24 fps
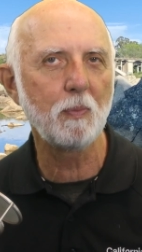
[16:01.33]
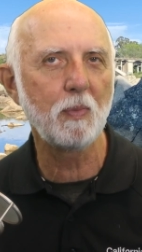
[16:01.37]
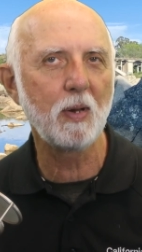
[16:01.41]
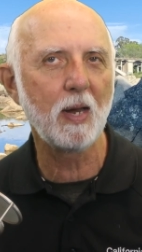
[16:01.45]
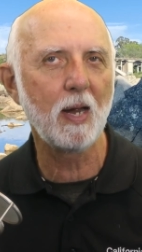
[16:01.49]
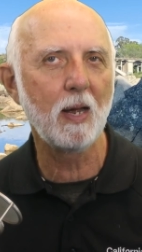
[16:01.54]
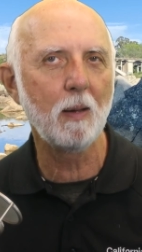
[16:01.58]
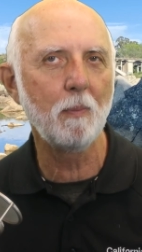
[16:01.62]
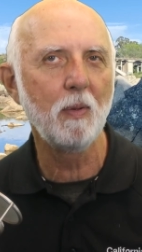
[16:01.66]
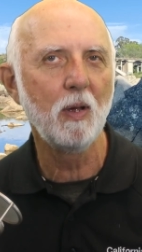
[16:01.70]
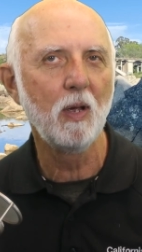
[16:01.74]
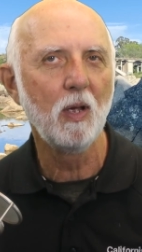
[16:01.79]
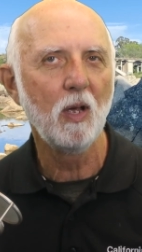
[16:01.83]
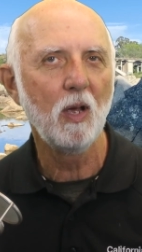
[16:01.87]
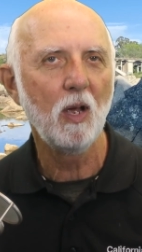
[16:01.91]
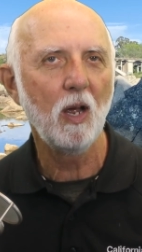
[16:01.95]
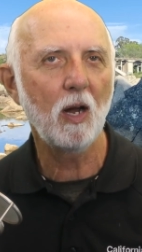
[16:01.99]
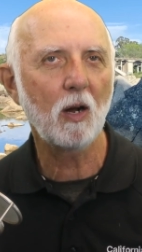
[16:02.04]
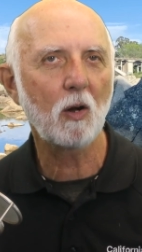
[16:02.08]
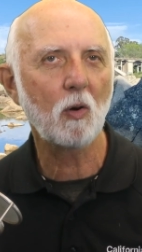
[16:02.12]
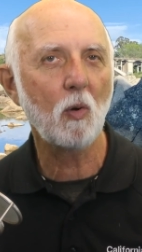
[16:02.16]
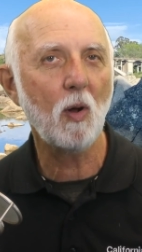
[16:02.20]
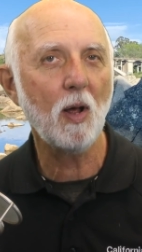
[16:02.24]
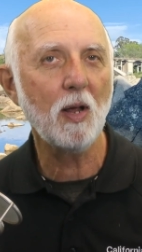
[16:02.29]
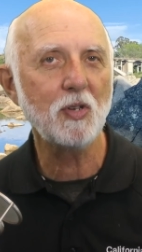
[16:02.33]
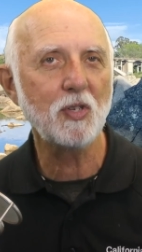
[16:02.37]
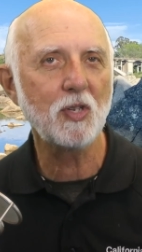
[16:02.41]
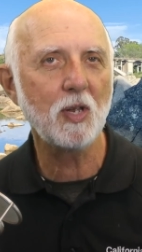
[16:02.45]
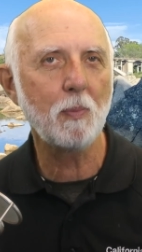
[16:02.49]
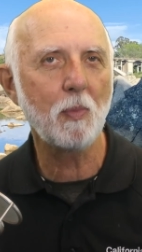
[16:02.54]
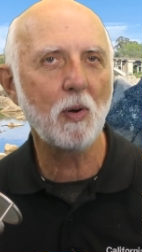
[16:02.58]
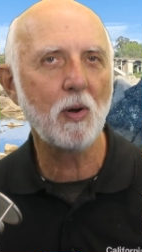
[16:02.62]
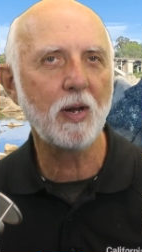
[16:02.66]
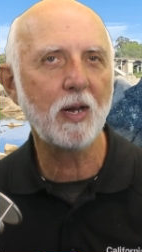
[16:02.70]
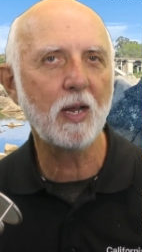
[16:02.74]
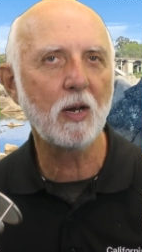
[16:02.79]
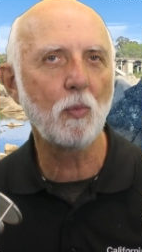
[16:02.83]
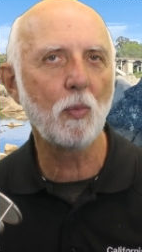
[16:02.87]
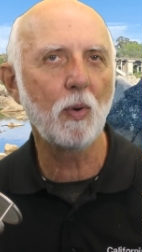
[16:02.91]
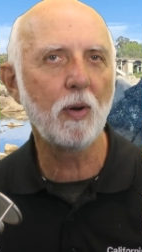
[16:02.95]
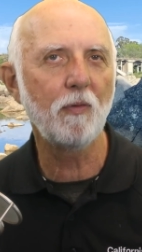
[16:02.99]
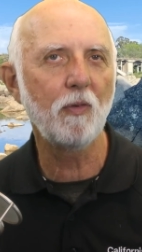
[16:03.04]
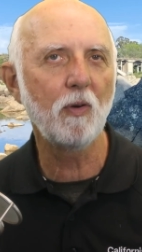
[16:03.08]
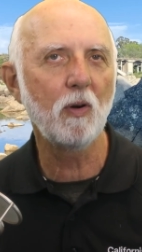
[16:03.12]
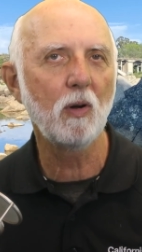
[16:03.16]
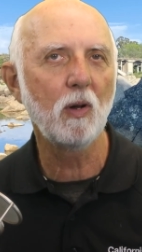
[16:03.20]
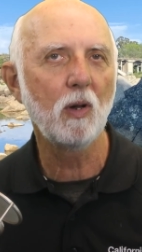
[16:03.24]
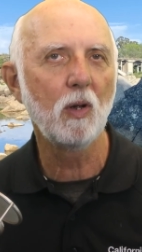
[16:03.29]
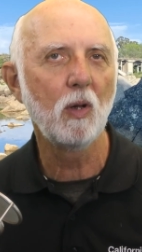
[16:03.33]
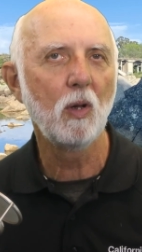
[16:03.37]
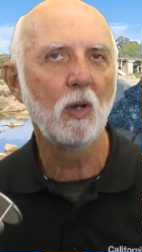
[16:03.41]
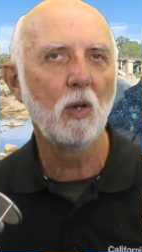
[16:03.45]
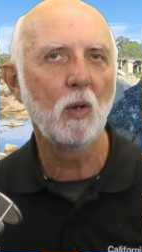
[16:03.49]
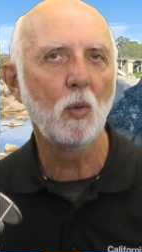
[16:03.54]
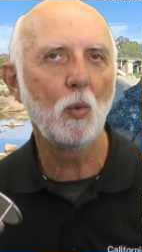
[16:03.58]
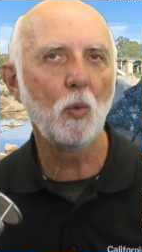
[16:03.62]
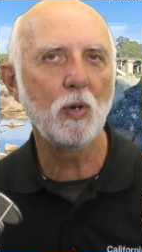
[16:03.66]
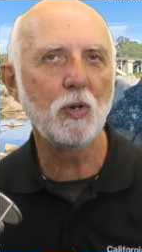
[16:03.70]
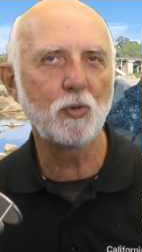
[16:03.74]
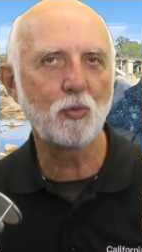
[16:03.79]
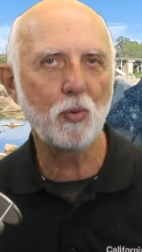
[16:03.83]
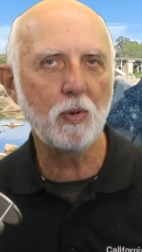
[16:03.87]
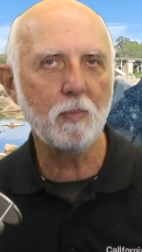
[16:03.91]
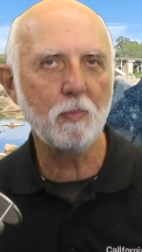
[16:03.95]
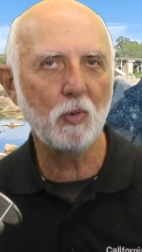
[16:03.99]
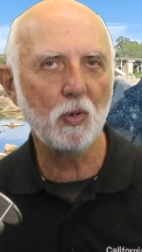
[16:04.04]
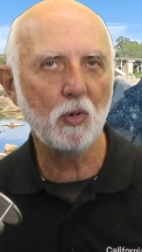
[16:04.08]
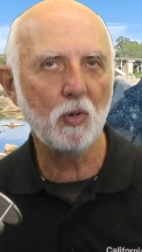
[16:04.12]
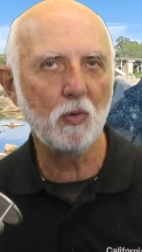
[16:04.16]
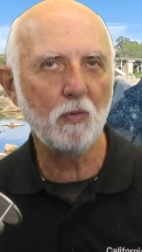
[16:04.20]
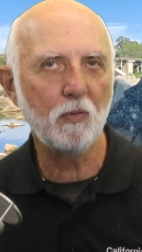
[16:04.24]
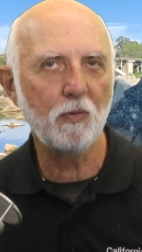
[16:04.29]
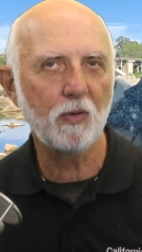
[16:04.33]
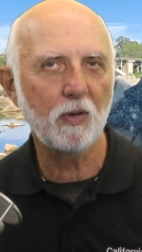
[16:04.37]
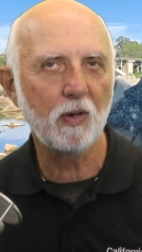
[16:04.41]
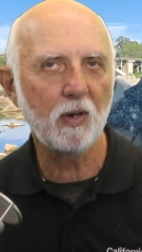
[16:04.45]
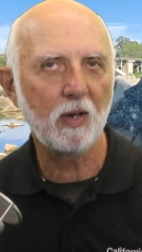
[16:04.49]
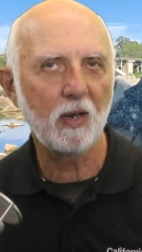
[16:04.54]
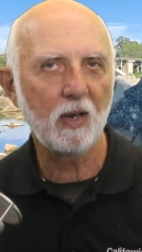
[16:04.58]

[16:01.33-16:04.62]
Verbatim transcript: Dam across the American River was removed